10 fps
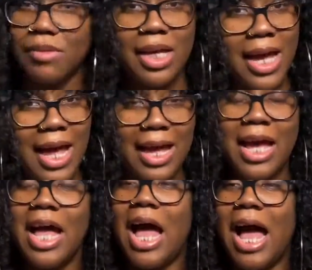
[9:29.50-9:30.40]
hey,
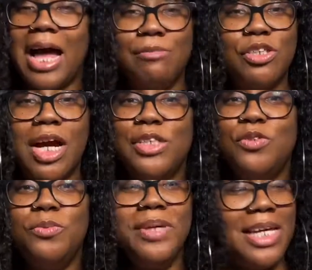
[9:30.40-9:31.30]
I'm trying
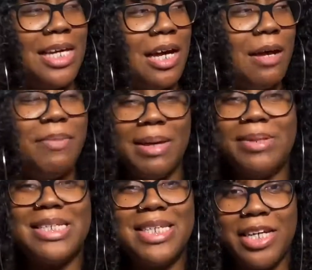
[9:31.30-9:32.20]
to be a
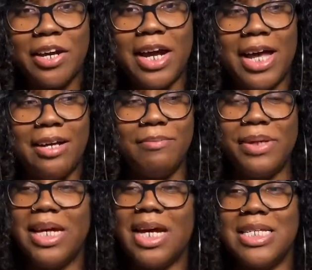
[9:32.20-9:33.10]
baby sneakerhead,
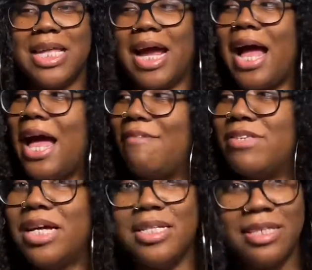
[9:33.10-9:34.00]
because like I
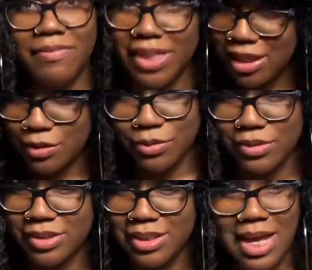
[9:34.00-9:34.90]
have tons of
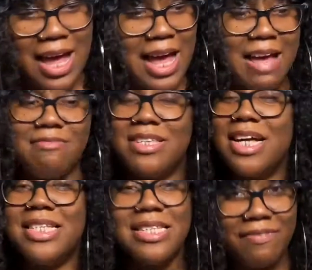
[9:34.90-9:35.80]
heels, I have
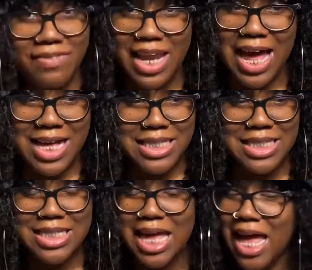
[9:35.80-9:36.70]
tons of
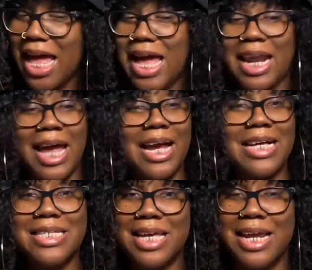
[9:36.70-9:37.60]
flats. And like
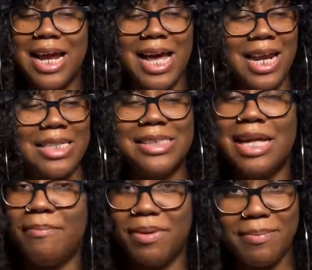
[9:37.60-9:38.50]
I said, I gotta
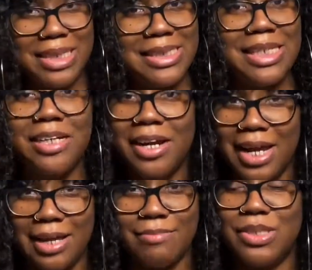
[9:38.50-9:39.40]
step up my sneaker
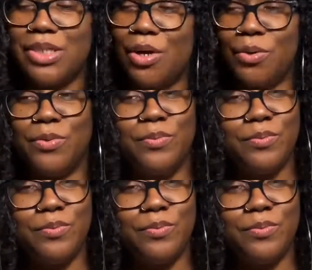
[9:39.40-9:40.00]
game. So